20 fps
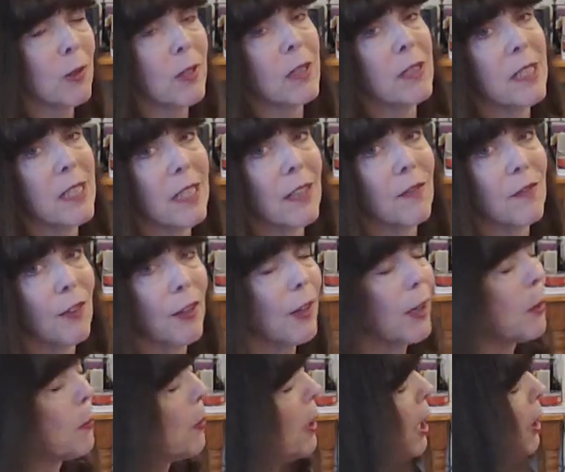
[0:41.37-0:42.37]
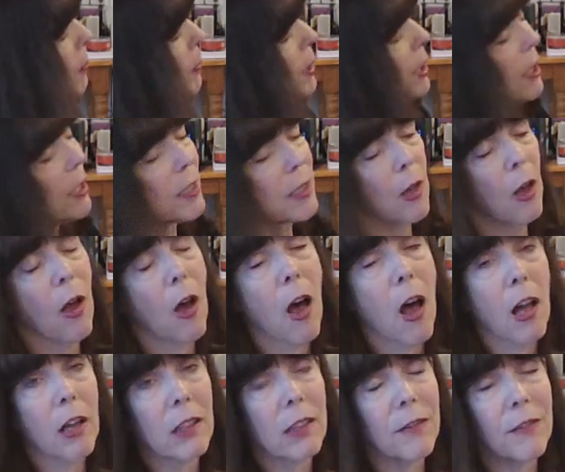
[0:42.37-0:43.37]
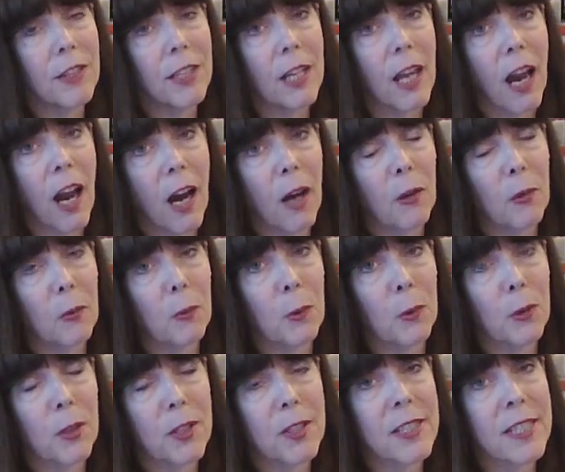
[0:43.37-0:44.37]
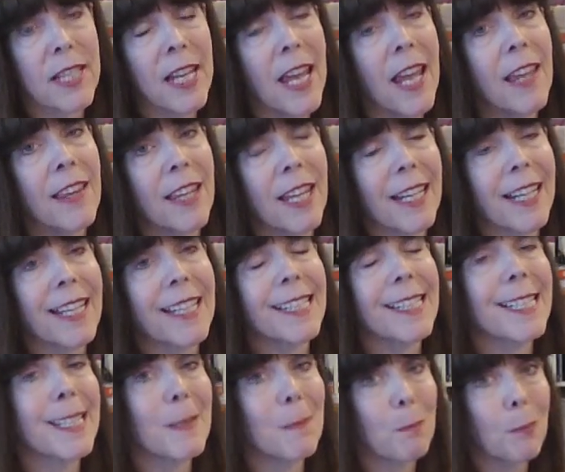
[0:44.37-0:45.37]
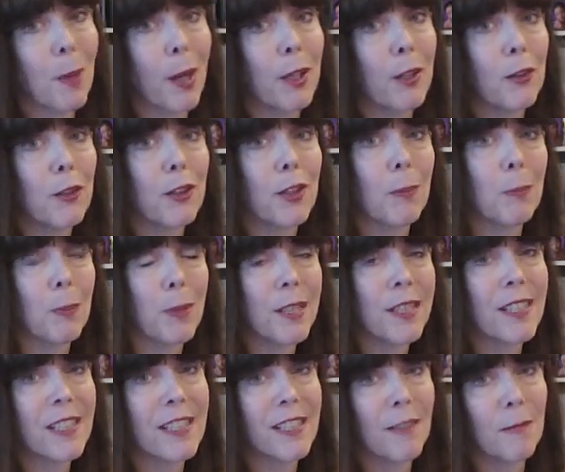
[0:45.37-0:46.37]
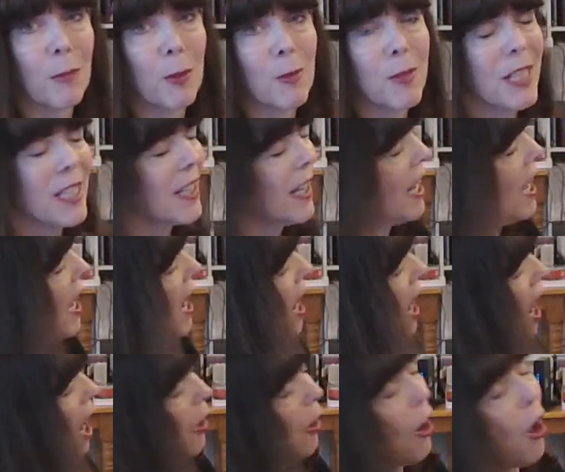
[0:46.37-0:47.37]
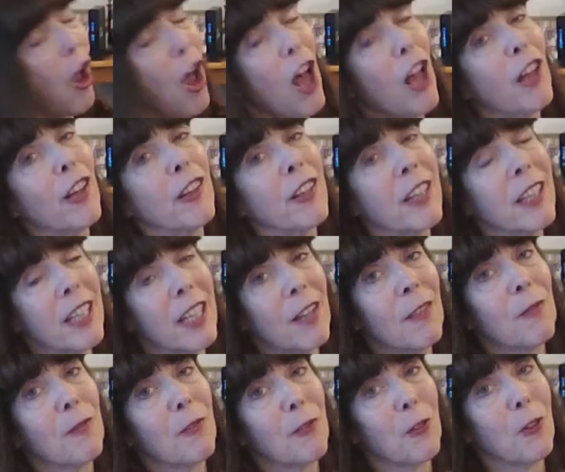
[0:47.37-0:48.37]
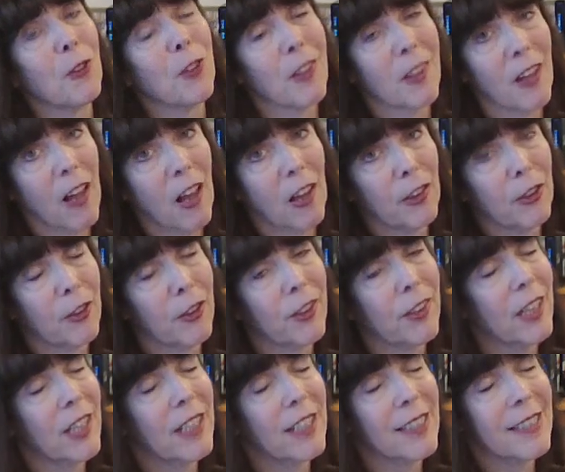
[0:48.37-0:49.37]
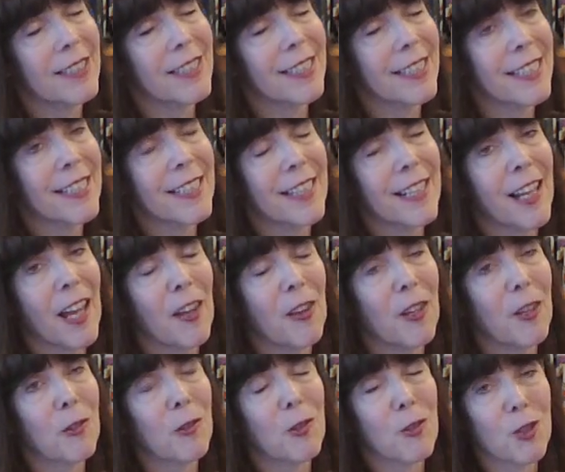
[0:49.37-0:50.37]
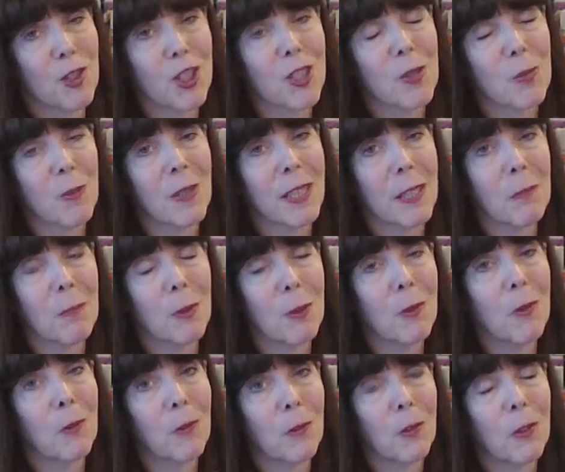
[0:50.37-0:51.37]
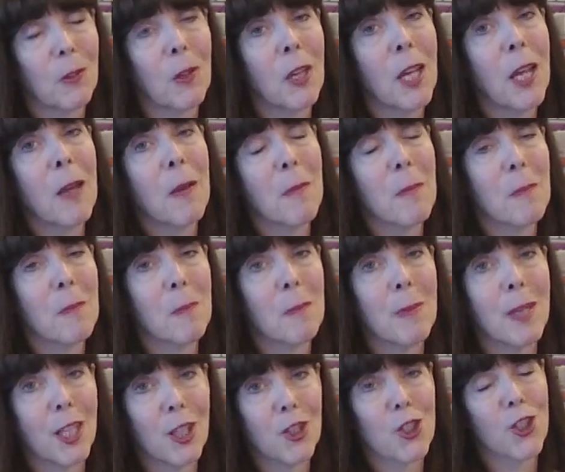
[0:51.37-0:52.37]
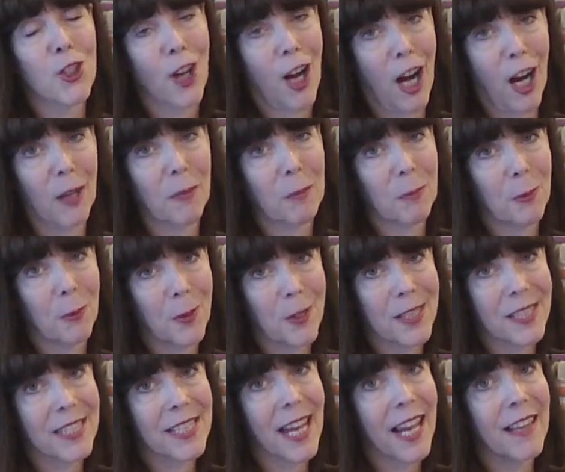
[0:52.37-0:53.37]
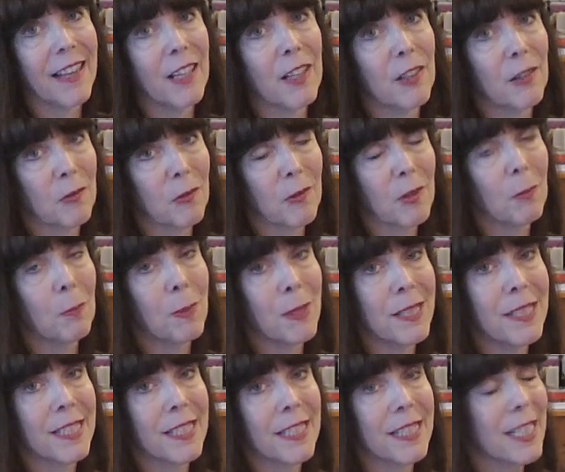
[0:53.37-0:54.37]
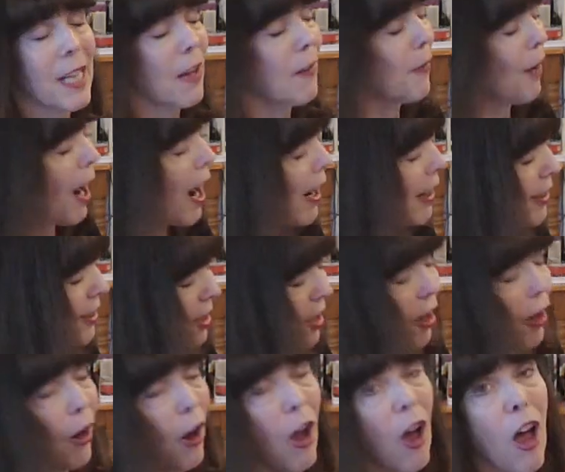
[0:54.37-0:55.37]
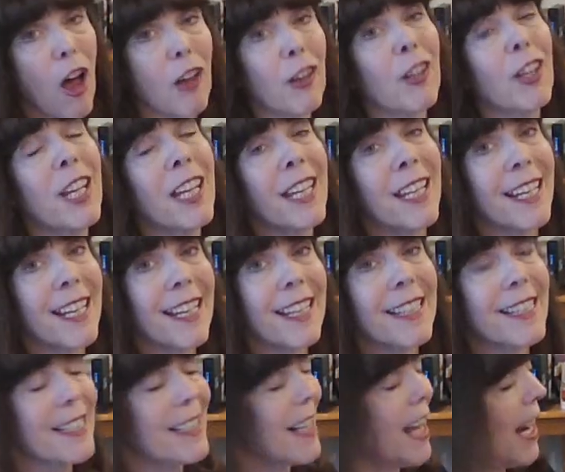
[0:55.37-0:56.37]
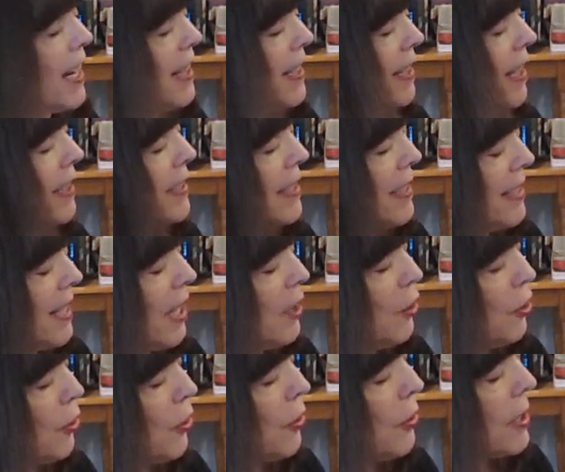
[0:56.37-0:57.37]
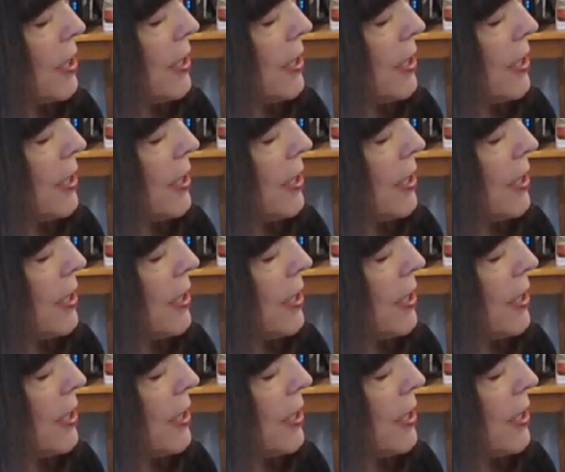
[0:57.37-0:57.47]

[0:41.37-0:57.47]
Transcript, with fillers: can see it very well because all of the artworks that inspired the pieces of music are all in full color. It's uh, they're just really beautiful miniature art books, and their pieces of art are all inside a center